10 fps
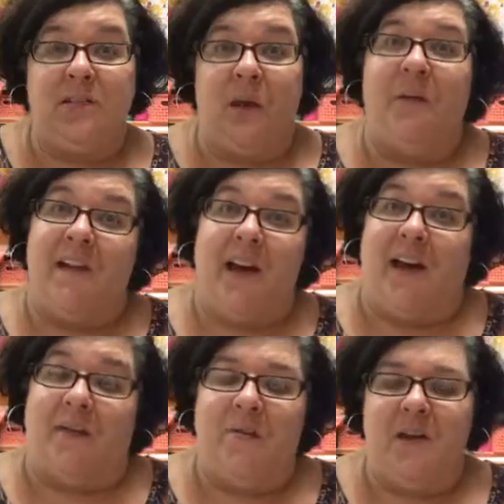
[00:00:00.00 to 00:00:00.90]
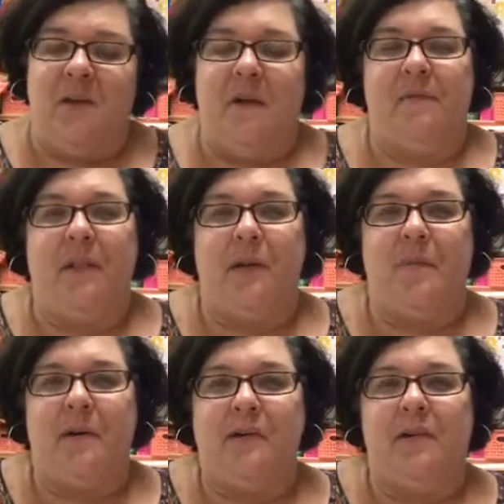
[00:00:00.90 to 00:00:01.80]
slowing down when you have a little
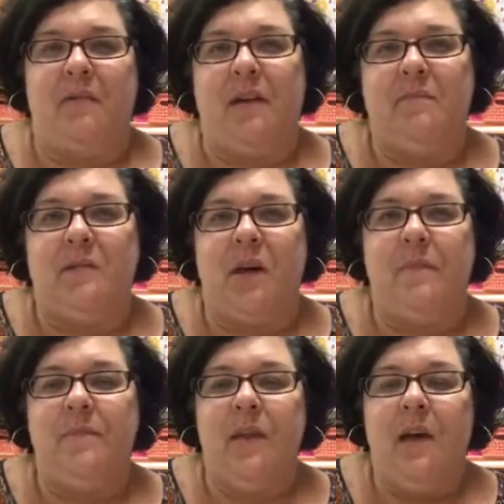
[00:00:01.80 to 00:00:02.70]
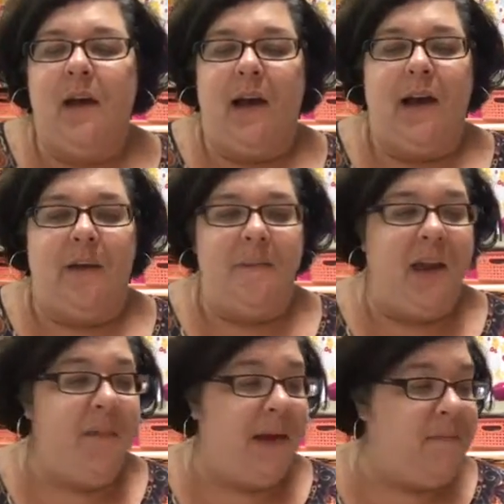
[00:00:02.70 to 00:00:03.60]
person around. So
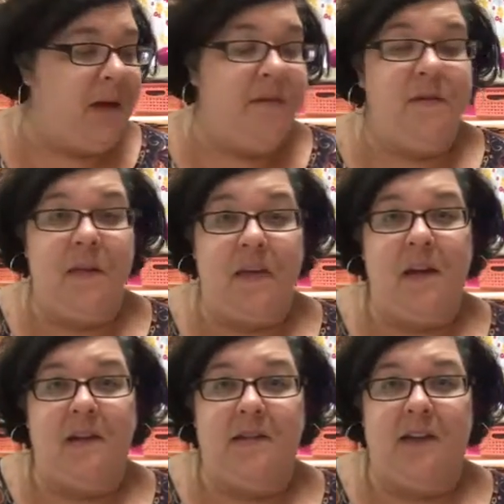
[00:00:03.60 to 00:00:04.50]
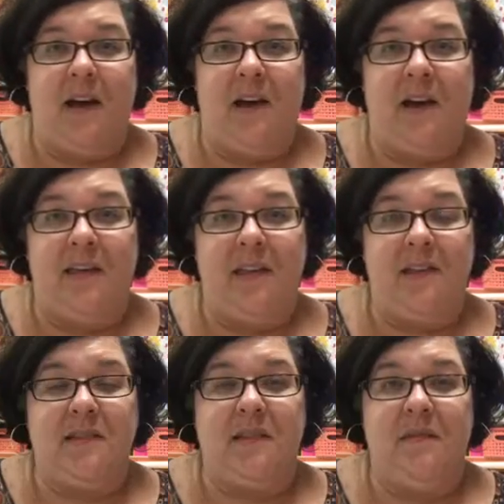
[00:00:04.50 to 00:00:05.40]
anyway, other than that, I
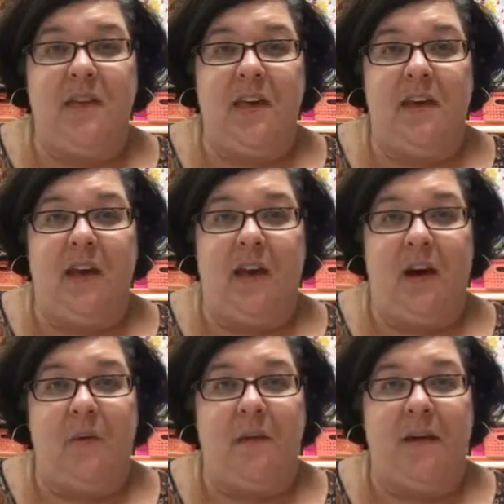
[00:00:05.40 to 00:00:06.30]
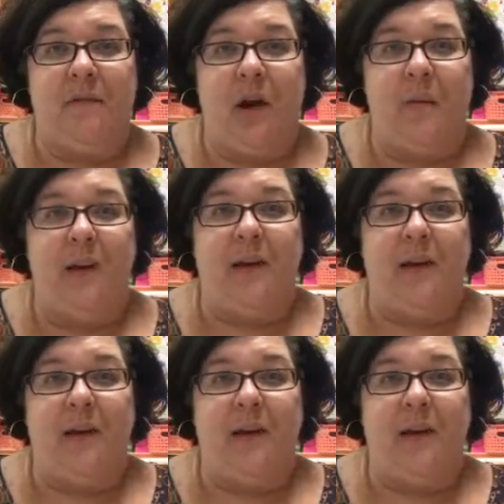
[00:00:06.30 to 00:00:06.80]
think that's everything. I hope you have a great